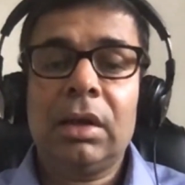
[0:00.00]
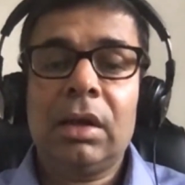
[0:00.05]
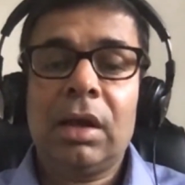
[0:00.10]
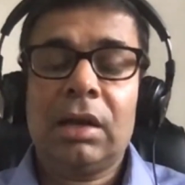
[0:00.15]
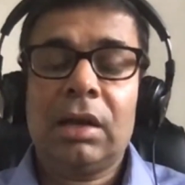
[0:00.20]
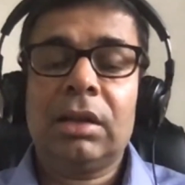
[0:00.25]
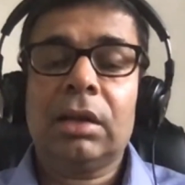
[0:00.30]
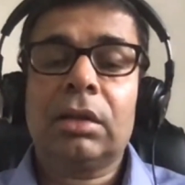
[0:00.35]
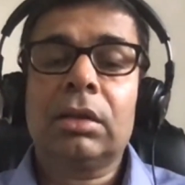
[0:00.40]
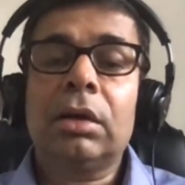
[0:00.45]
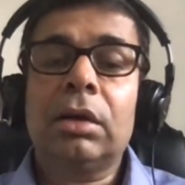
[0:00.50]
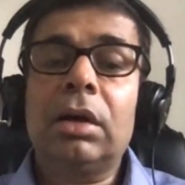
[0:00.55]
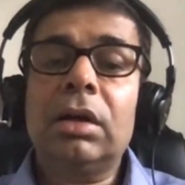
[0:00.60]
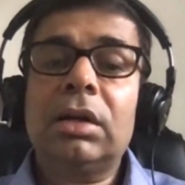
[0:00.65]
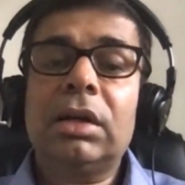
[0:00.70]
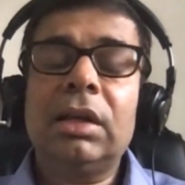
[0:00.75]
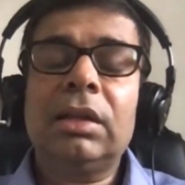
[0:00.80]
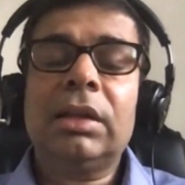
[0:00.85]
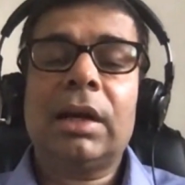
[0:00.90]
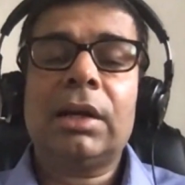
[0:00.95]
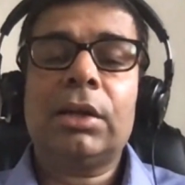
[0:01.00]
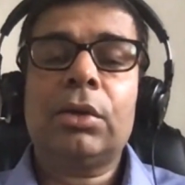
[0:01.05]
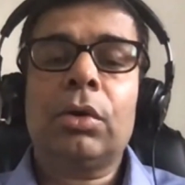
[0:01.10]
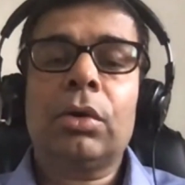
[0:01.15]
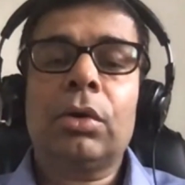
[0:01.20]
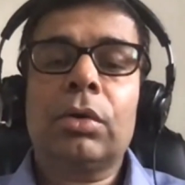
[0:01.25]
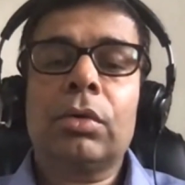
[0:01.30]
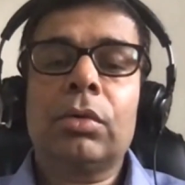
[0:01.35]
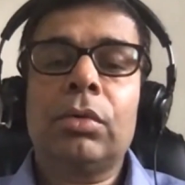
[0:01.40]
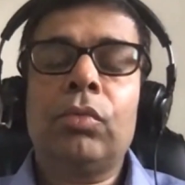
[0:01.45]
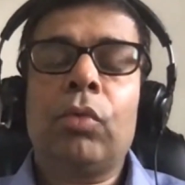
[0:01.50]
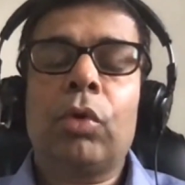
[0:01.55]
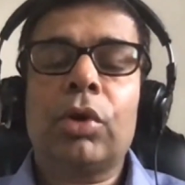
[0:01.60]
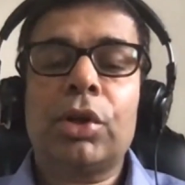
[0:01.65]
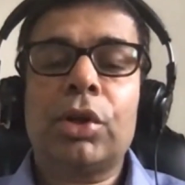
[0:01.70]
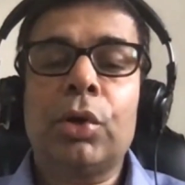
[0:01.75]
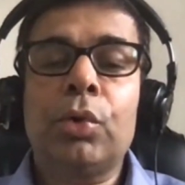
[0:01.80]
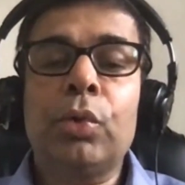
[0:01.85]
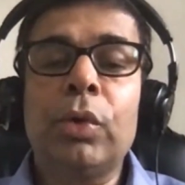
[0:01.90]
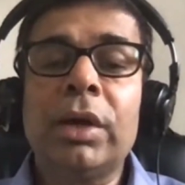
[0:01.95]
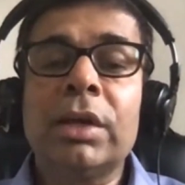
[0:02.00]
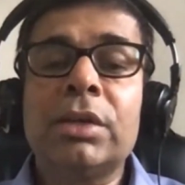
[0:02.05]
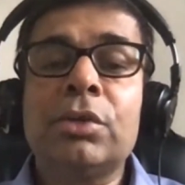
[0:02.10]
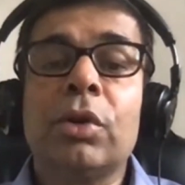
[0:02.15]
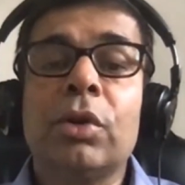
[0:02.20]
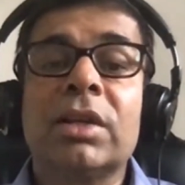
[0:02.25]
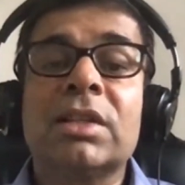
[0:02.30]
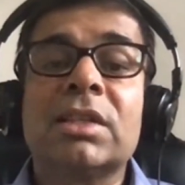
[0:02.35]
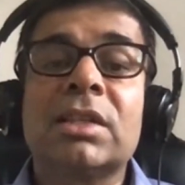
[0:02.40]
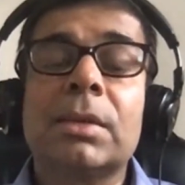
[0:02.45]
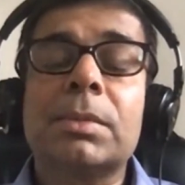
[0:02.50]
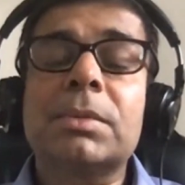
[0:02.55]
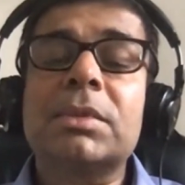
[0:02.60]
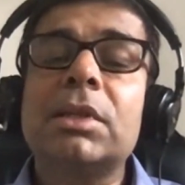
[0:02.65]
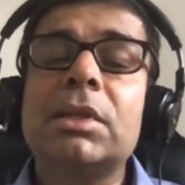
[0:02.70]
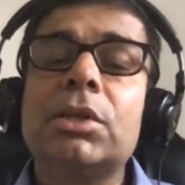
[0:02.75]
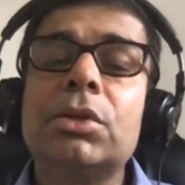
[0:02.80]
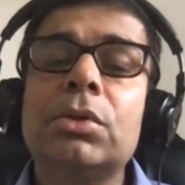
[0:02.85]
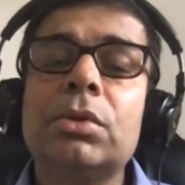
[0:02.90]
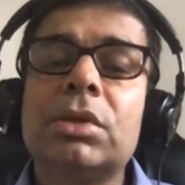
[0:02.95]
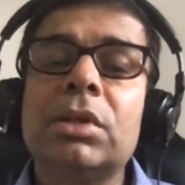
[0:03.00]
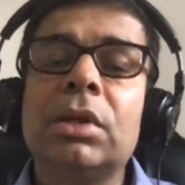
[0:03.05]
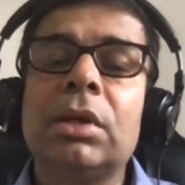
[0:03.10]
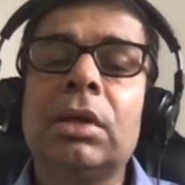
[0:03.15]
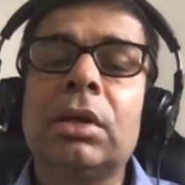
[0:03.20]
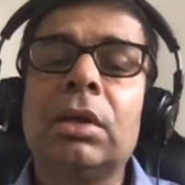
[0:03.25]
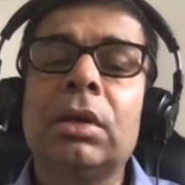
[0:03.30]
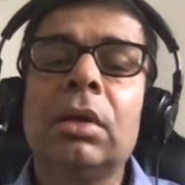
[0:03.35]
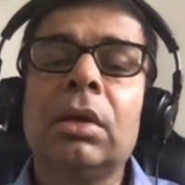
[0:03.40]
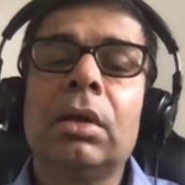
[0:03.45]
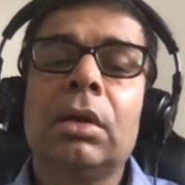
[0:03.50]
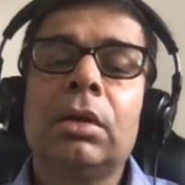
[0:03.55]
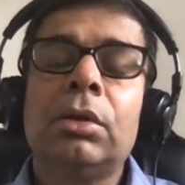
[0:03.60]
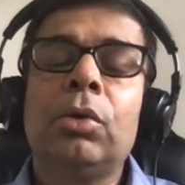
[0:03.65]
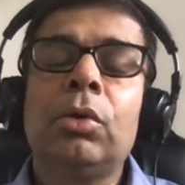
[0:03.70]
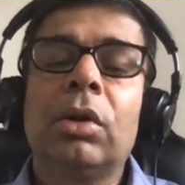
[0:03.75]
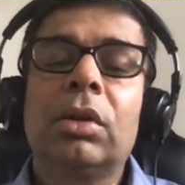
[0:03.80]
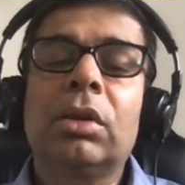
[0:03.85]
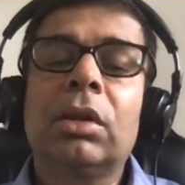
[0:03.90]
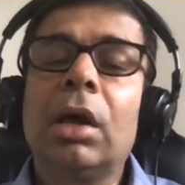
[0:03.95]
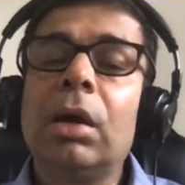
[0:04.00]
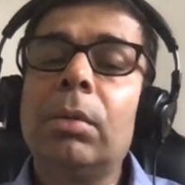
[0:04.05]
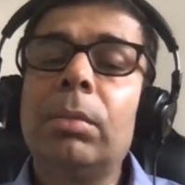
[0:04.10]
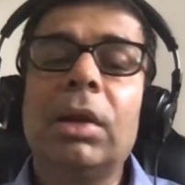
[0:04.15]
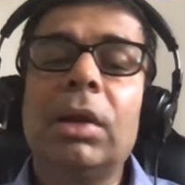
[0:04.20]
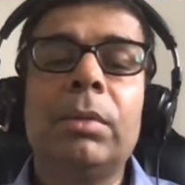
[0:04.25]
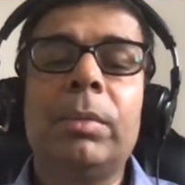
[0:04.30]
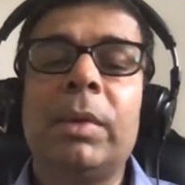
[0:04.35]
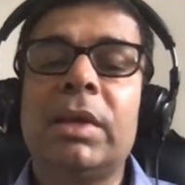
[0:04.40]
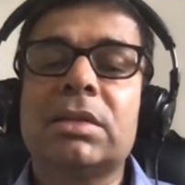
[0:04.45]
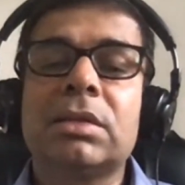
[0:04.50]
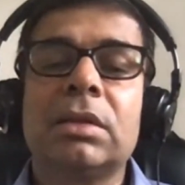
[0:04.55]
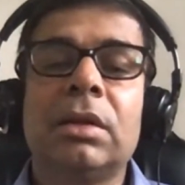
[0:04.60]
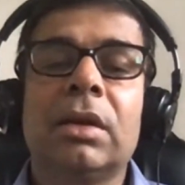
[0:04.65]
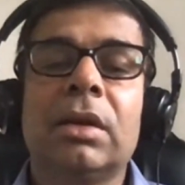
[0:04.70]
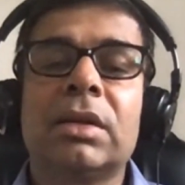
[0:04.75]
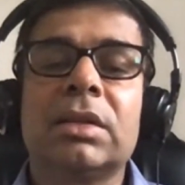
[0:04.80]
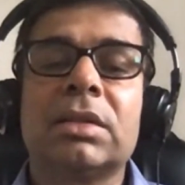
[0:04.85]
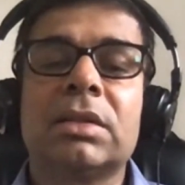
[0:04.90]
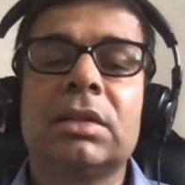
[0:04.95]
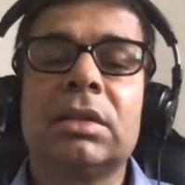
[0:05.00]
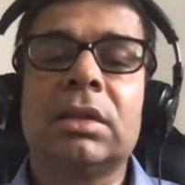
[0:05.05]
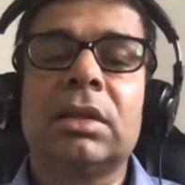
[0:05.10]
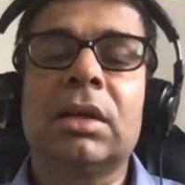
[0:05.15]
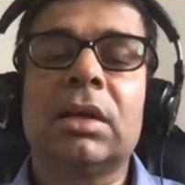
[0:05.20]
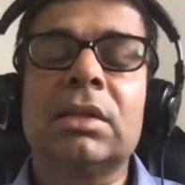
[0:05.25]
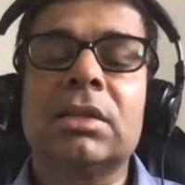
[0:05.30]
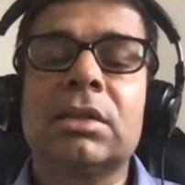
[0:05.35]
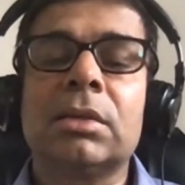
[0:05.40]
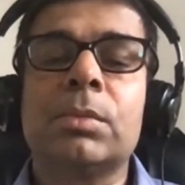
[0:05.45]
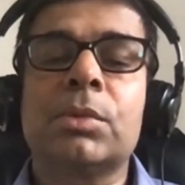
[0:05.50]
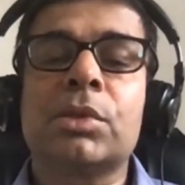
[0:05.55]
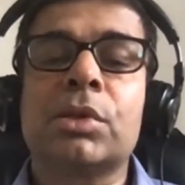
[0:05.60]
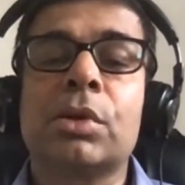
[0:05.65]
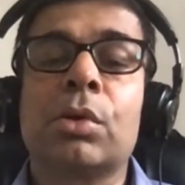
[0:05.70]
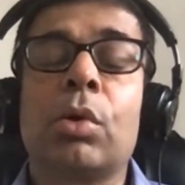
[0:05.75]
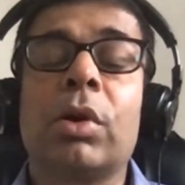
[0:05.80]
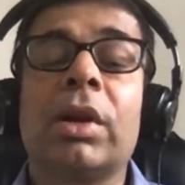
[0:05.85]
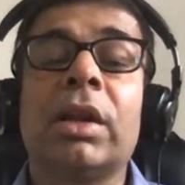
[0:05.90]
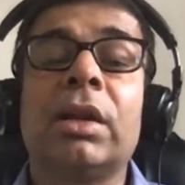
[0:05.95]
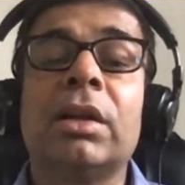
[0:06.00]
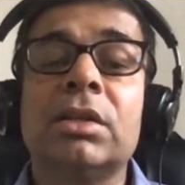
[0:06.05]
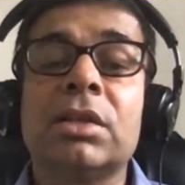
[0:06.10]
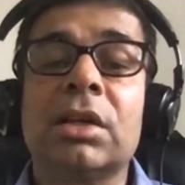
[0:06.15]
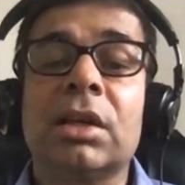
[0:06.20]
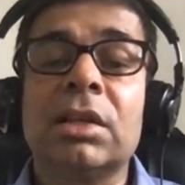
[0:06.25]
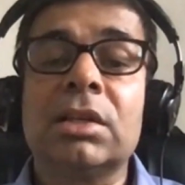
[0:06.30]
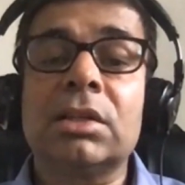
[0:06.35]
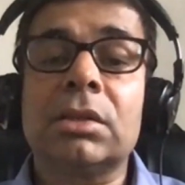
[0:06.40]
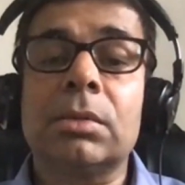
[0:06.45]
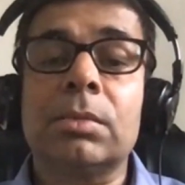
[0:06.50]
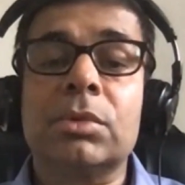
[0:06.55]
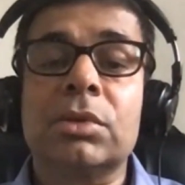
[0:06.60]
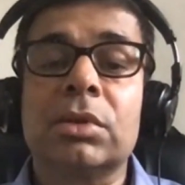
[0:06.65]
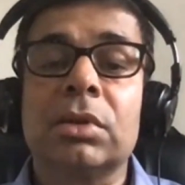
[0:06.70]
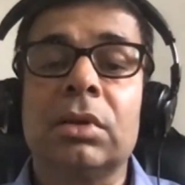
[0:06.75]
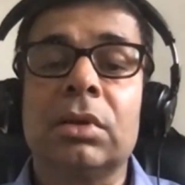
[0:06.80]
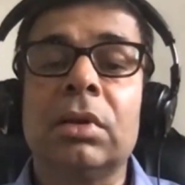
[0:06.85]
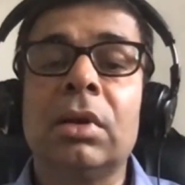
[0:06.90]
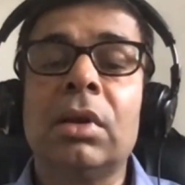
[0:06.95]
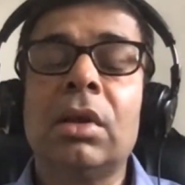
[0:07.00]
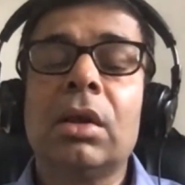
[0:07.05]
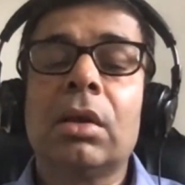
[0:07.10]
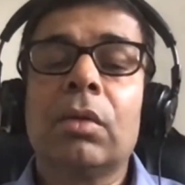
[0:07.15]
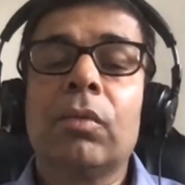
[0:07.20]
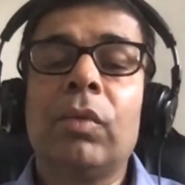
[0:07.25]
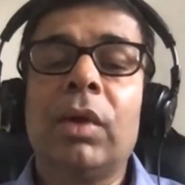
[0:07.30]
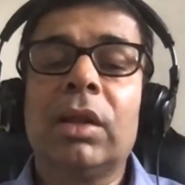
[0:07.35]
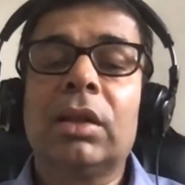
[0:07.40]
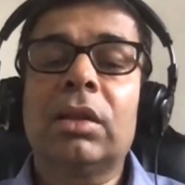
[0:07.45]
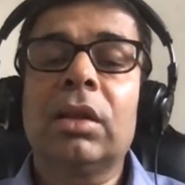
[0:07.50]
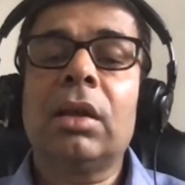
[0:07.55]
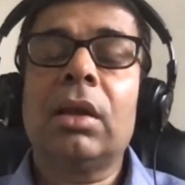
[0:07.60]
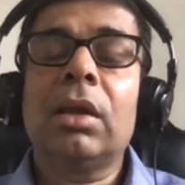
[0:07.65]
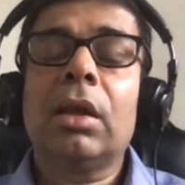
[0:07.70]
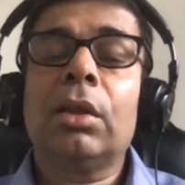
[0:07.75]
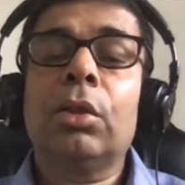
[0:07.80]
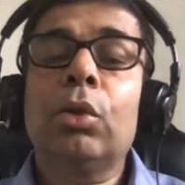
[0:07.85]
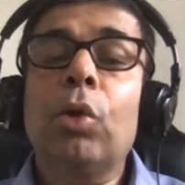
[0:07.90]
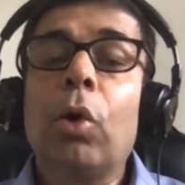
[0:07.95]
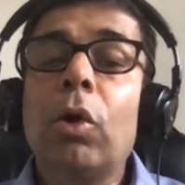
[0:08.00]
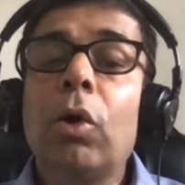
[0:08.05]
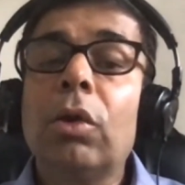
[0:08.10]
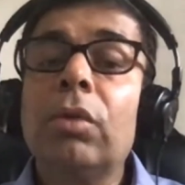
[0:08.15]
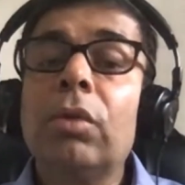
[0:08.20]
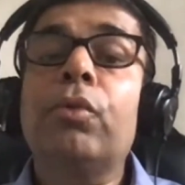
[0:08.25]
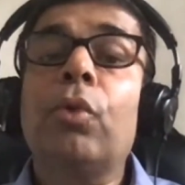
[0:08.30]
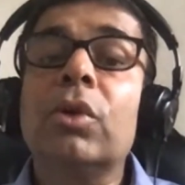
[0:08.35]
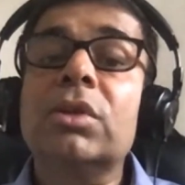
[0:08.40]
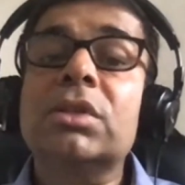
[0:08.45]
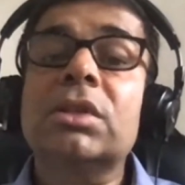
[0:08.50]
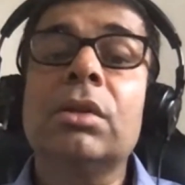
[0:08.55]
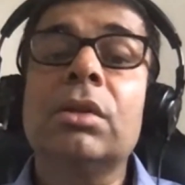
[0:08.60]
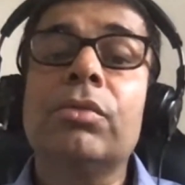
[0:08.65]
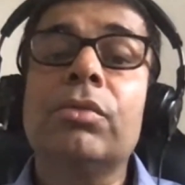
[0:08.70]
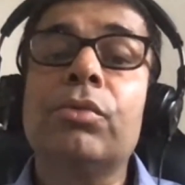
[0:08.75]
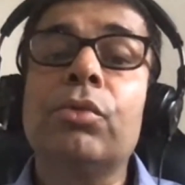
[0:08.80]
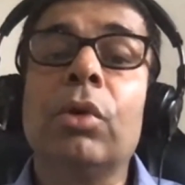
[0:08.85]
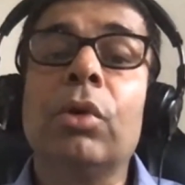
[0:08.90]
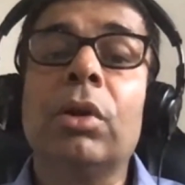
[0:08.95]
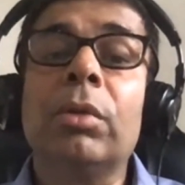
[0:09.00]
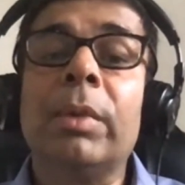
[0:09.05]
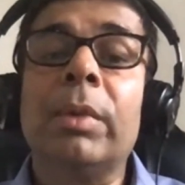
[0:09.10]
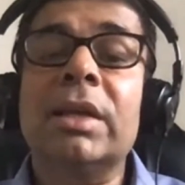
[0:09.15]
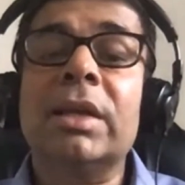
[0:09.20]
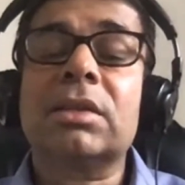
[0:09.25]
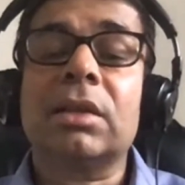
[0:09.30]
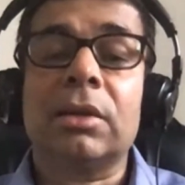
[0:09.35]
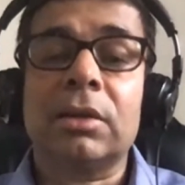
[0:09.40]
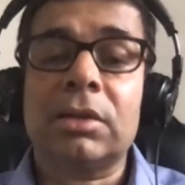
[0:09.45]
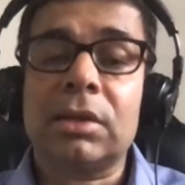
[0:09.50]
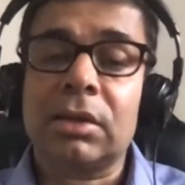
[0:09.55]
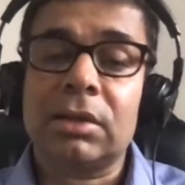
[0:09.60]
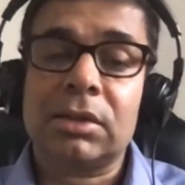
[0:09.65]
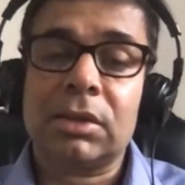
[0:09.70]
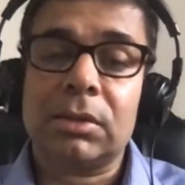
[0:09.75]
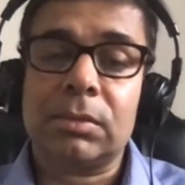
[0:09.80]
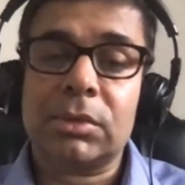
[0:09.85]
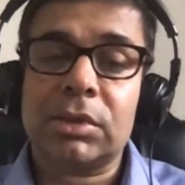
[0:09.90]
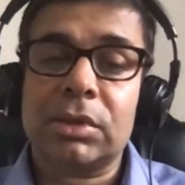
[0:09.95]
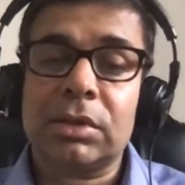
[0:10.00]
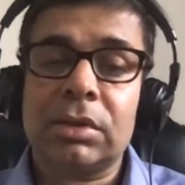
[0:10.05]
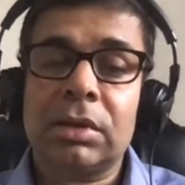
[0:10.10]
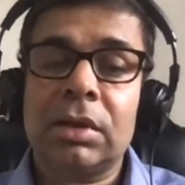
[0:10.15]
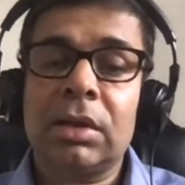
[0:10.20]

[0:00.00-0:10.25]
and the third thing that what you're doing is you're substituting your thermal-based electricity consumption or energy consumption with non-fossil fuel-based energy consumption.